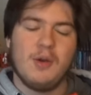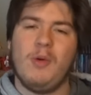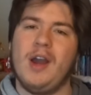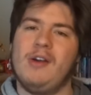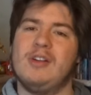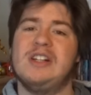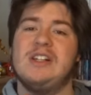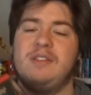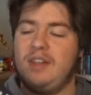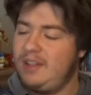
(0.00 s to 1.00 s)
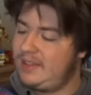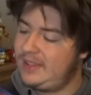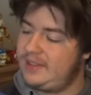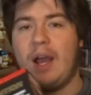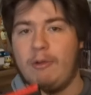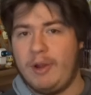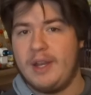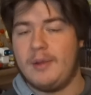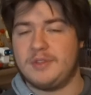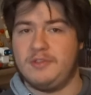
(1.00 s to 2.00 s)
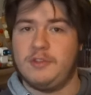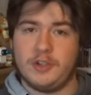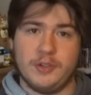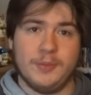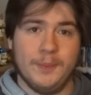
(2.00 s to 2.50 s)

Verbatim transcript: well, this is a great option for you.